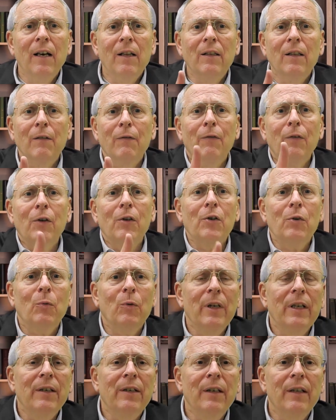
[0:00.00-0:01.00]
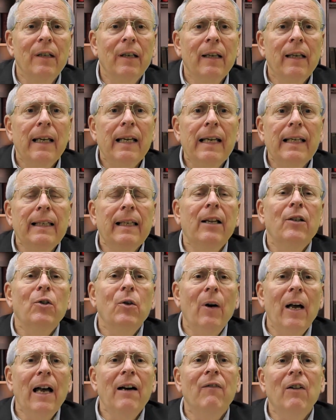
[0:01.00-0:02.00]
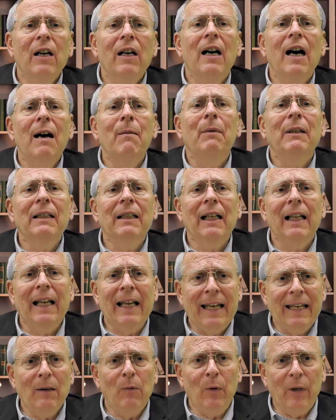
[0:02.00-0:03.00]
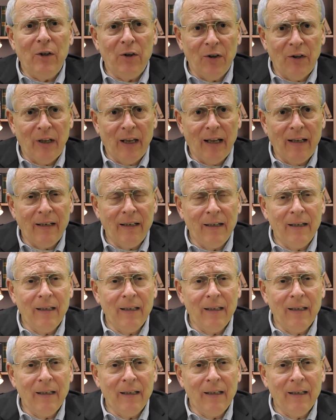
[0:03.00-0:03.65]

The first reason is that you have a common language then